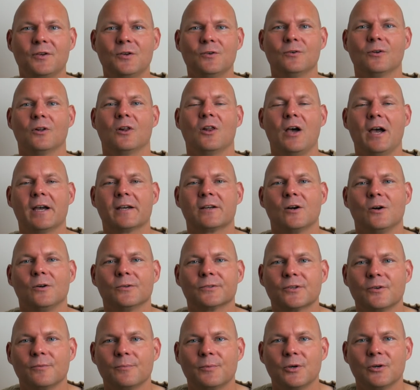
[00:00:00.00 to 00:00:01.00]
you like
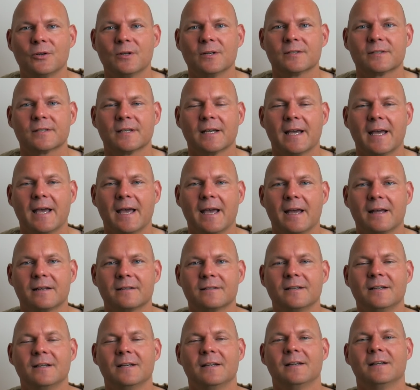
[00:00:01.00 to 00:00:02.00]
old computers
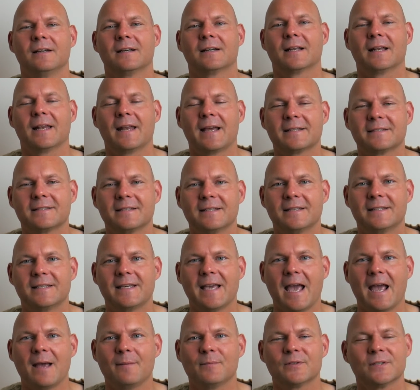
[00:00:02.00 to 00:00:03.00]
and classic
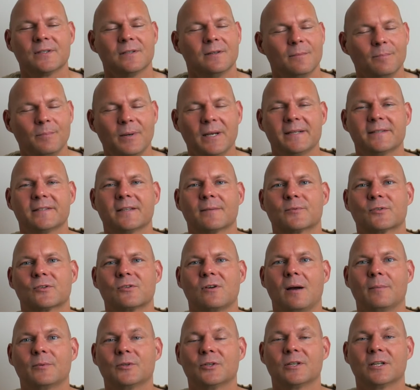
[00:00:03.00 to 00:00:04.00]
games, please
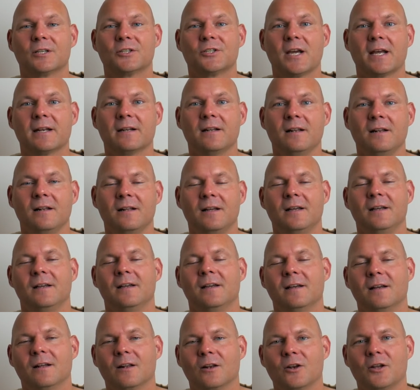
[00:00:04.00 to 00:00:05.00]
subscribe to the channel.
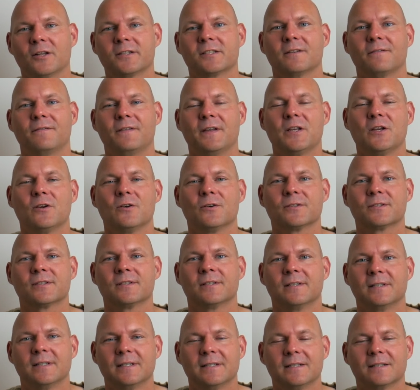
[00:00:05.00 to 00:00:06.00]
Lots of videos
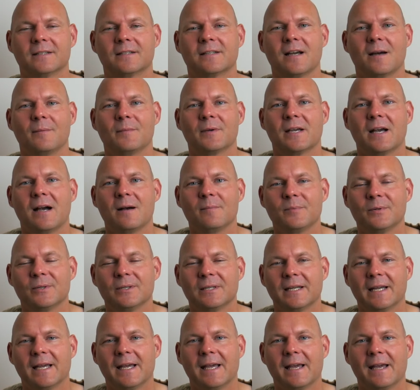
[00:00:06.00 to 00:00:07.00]
coming up
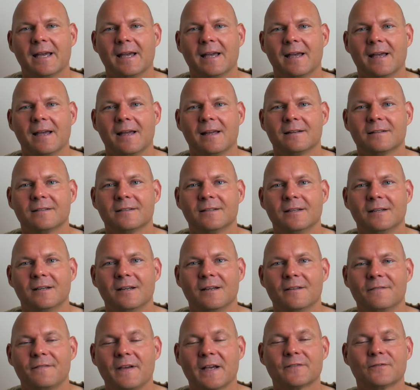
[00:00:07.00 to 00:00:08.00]
and
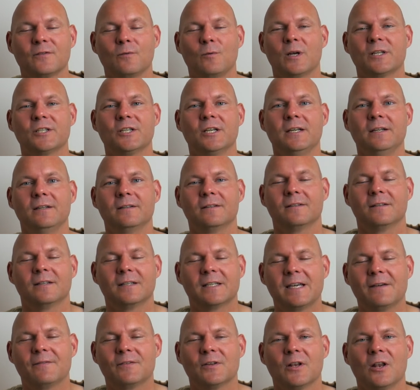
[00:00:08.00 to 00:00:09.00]
thanks for watching.
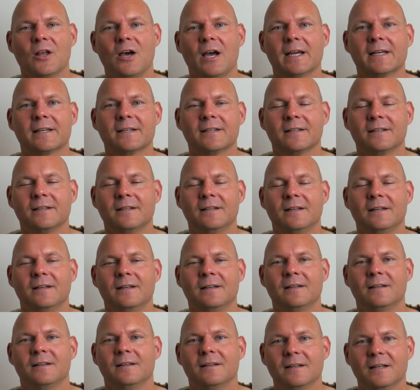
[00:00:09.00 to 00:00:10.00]
Give it a like,
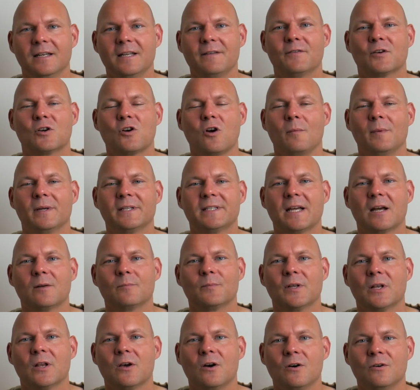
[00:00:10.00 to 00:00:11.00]
leave a comment down
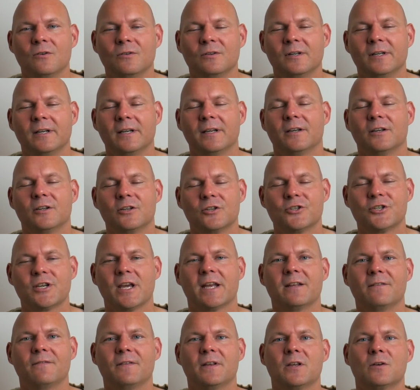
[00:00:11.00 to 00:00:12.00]
below,
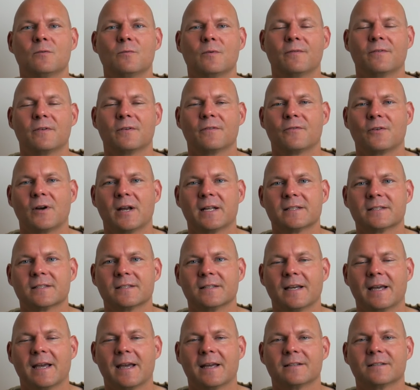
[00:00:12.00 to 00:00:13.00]
share the video with your friends
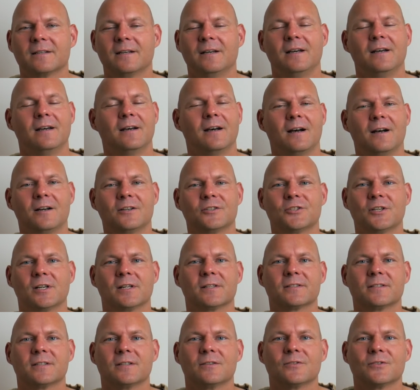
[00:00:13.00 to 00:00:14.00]
and I
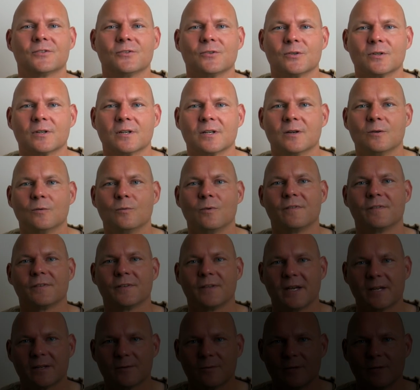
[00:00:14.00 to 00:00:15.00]
shall see you soon with another